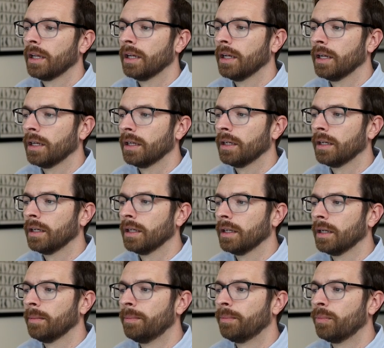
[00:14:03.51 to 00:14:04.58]

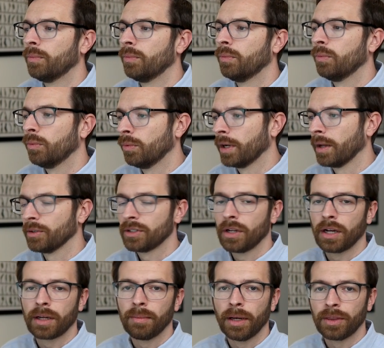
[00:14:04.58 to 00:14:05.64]
when I was
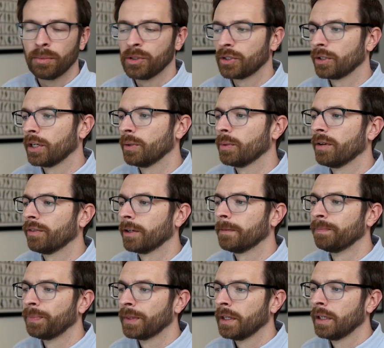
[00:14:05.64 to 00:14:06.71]
talking about the Missouri
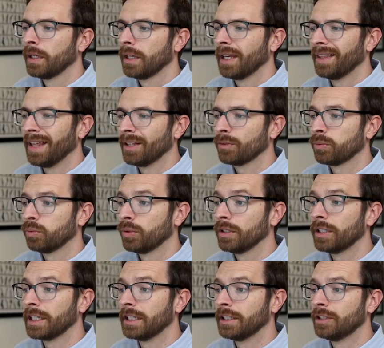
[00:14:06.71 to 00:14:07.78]
River. And that's
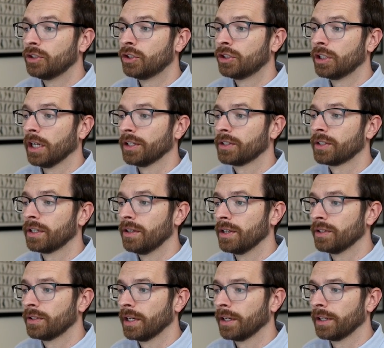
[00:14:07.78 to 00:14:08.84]
really just
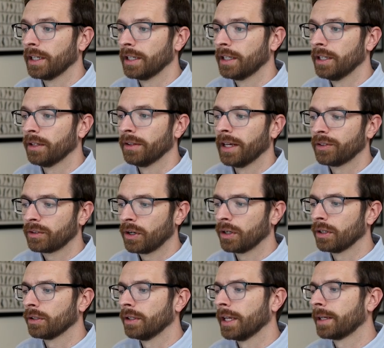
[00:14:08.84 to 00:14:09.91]
this area here. That's
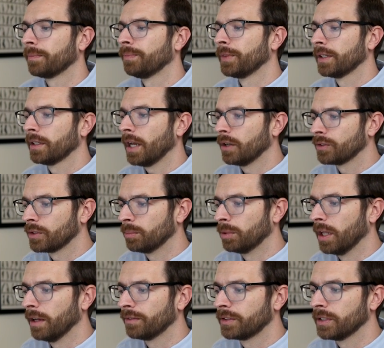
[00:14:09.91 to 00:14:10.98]
Carter Lake. Council
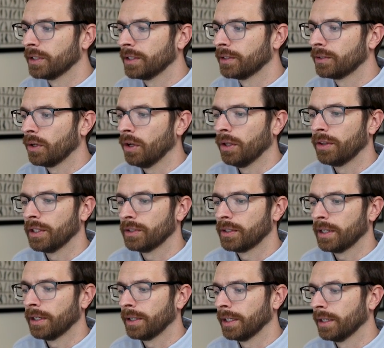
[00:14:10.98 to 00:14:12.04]
Bluffs is all this
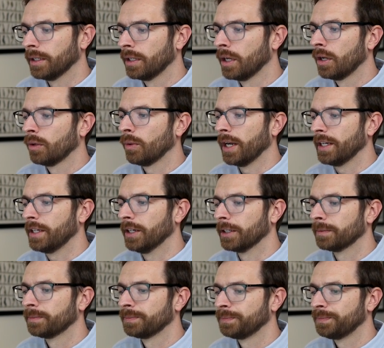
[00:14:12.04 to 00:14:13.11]
area right here.